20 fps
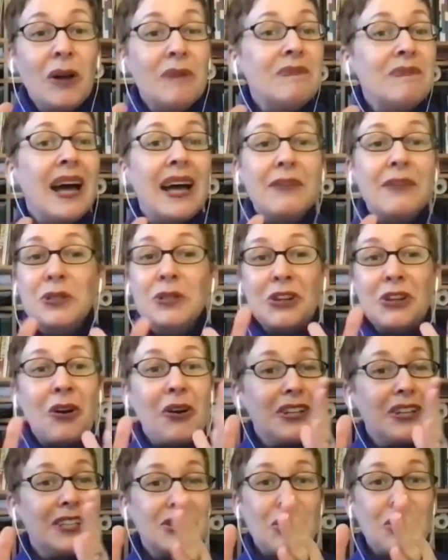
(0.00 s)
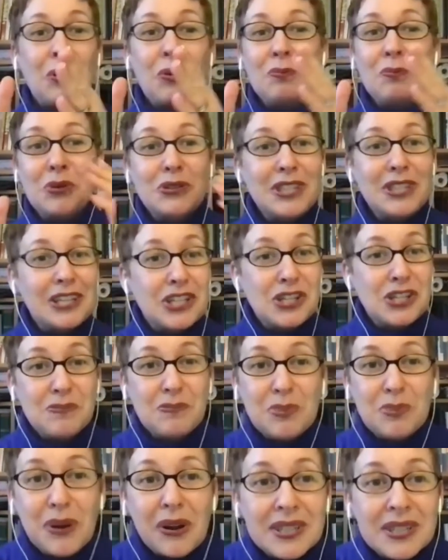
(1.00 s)
I would call it co-production
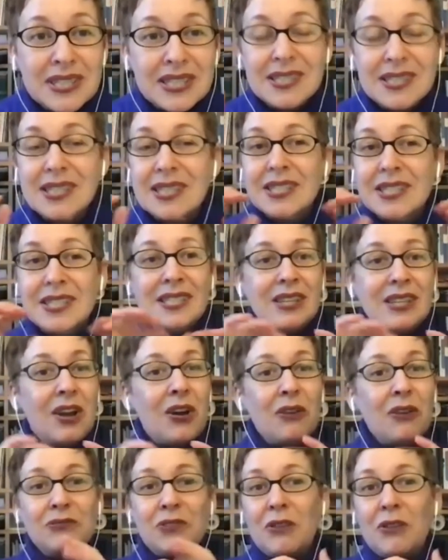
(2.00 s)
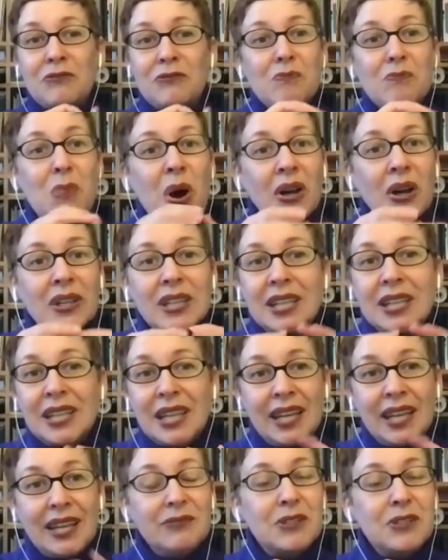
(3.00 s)
processes of
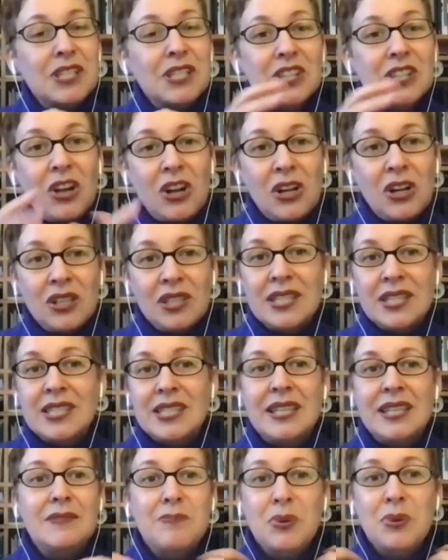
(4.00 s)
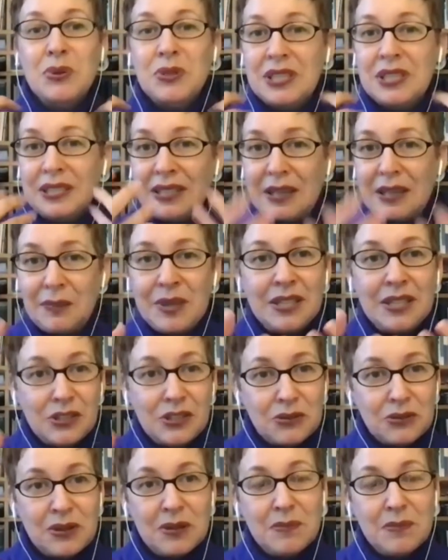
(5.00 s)
modeling results and putting them
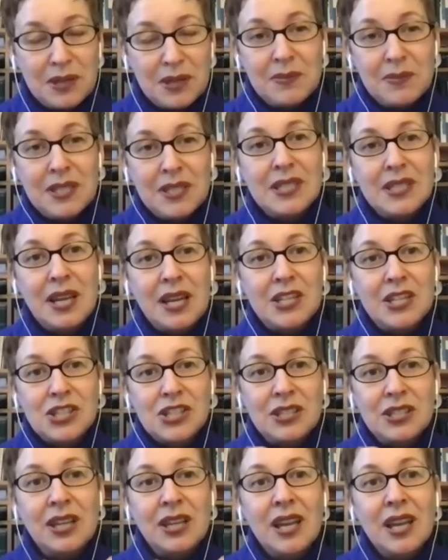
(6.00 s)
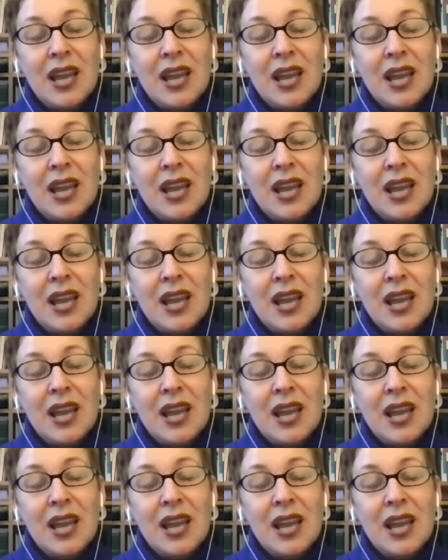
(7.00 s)
into implementation.